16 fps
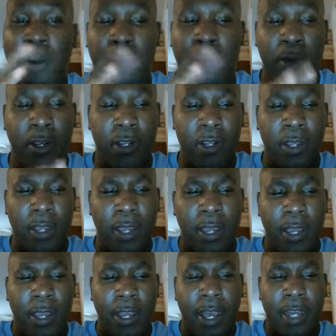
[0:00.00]
I'm going to
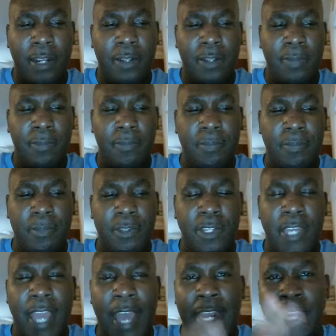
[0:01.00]
kind of
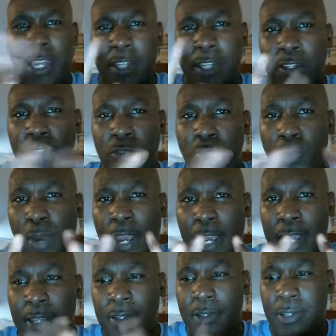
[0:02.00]
look at it in two
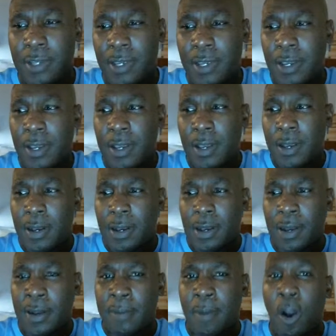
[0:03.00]
ways.
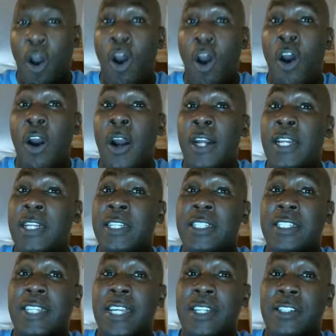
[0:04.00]
Hard in the
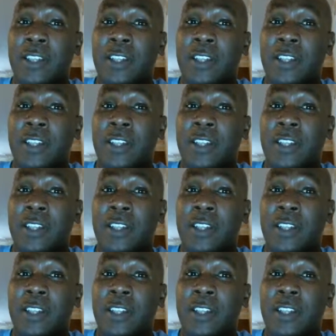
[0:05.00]
sense